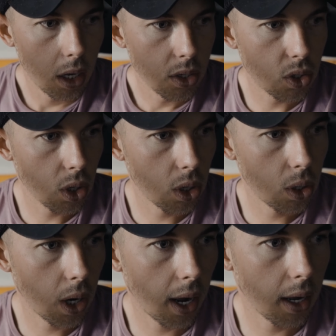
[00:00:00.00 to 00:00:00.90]

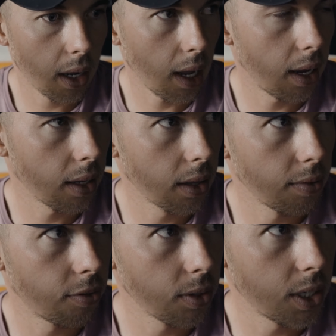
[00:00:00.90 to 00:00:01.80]
So
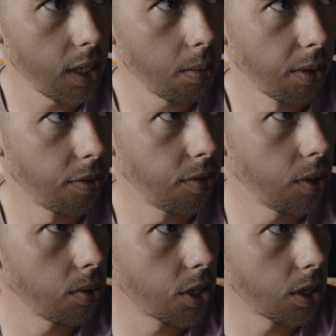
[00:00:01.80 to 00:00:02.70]
the foreseeable
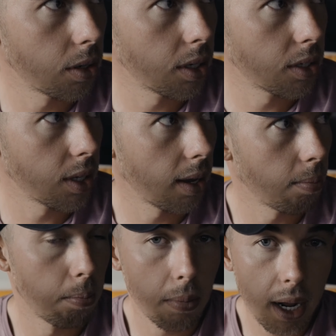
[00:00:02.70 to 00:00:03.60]
future is
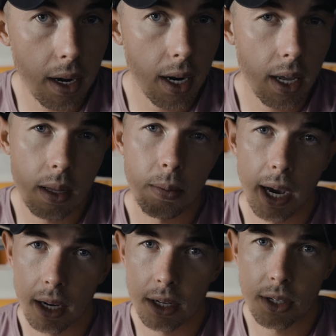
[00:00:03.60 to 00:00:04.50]
that Monday the
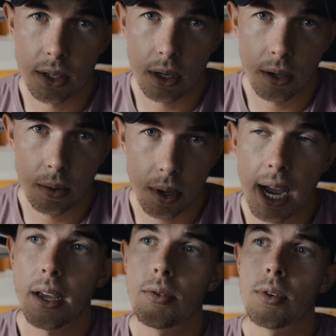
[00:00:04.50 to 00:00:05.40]
package is going to
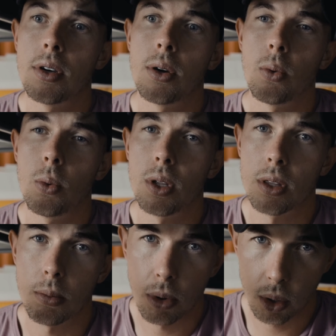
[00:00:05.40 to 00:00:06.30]
arrive
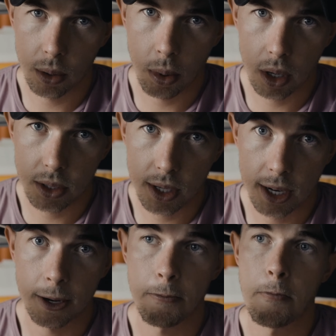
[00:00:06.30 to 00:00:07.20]
with the motor parts in
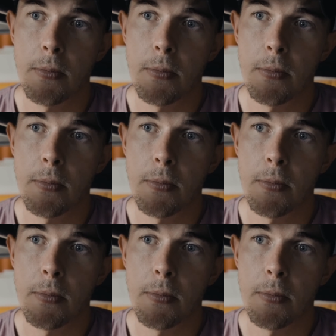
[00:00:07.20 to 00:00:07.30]
it.